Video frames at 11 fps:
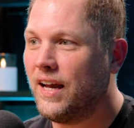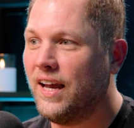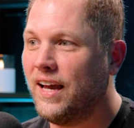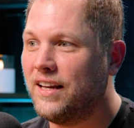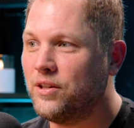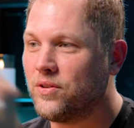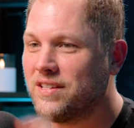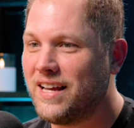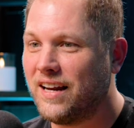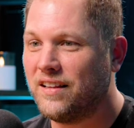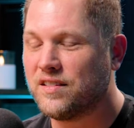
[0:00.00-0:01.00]
And you'll sit
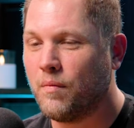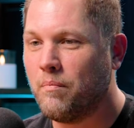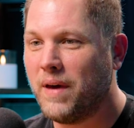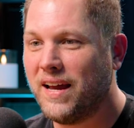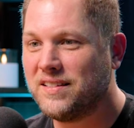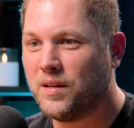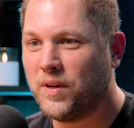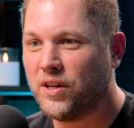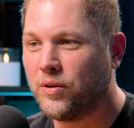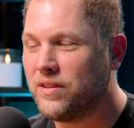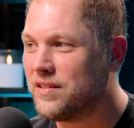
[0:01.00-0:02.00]
down to this amazing
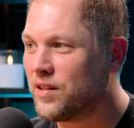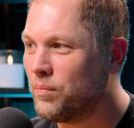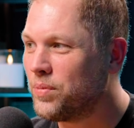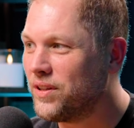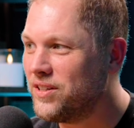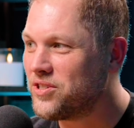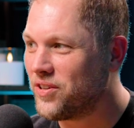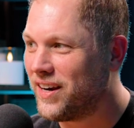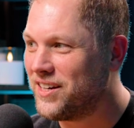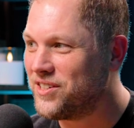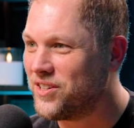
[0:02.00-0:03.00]
meal with these complete
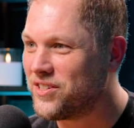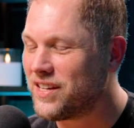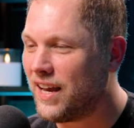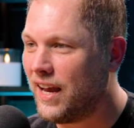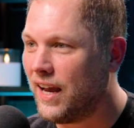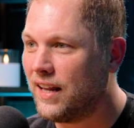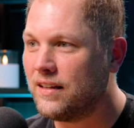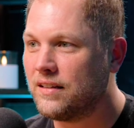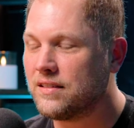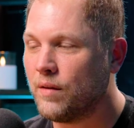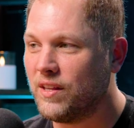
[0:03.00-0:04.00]
strangers and
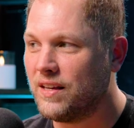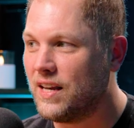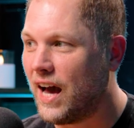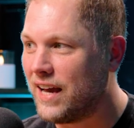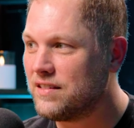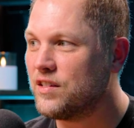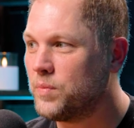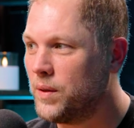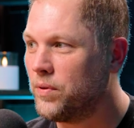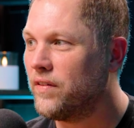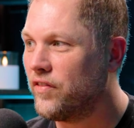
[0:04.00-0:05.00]
some of the nicest
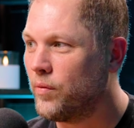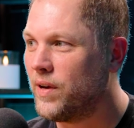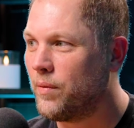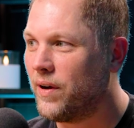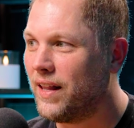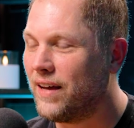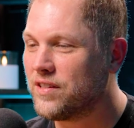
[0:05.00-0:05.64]
people I've ever met in my life.